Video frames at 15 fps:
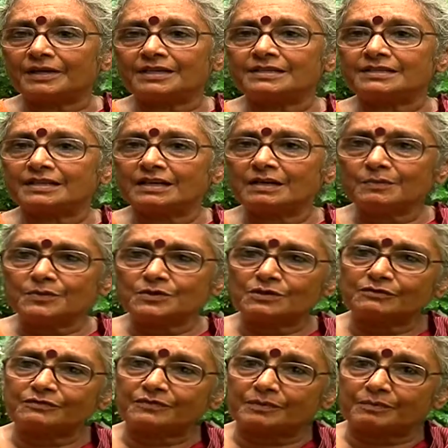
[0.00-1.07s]
But in
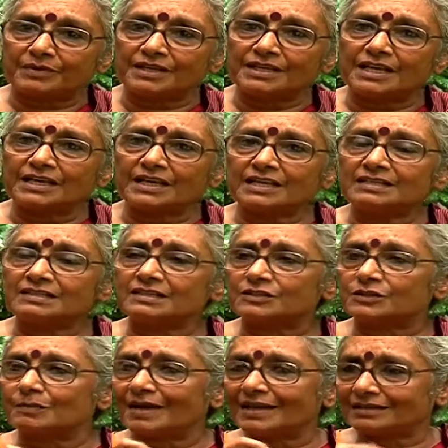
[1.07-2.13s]
terms of bringing in
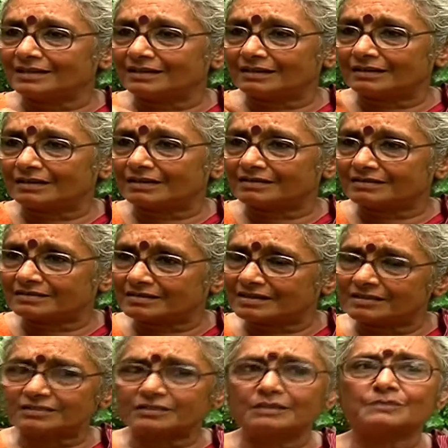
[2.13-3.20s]
systematic
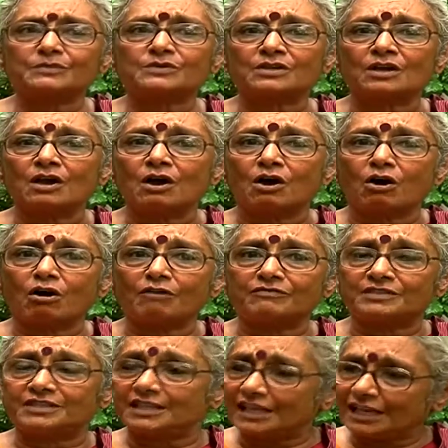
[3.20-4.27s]
systems
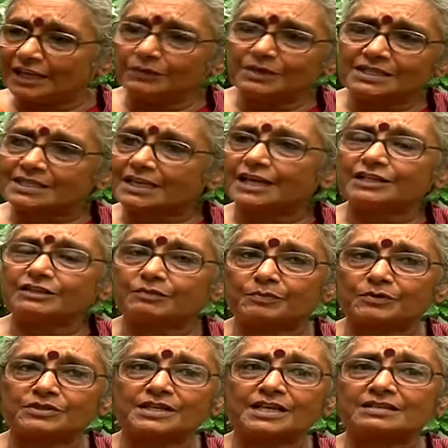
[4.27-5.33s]
of dealing with this kind
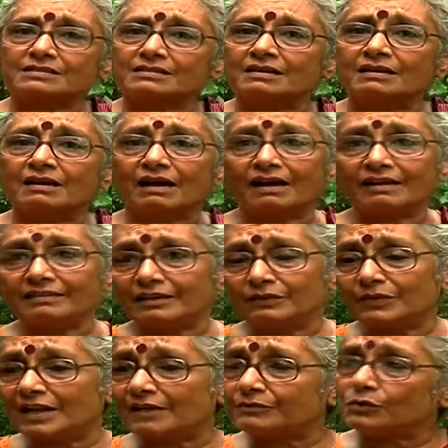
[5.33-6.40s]
of protest, I
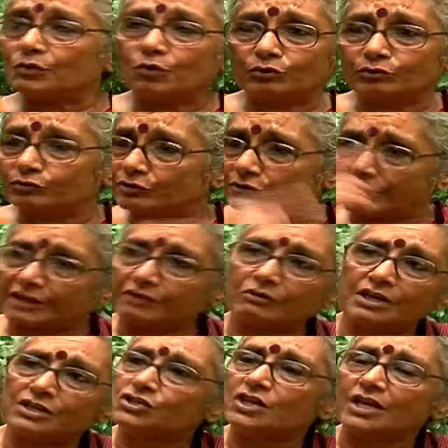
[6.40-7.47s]
think we'll have to go through the
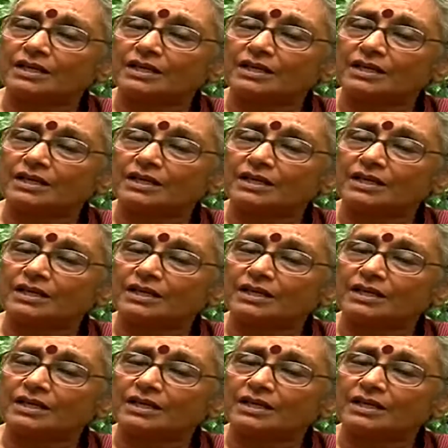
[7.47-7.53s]
regular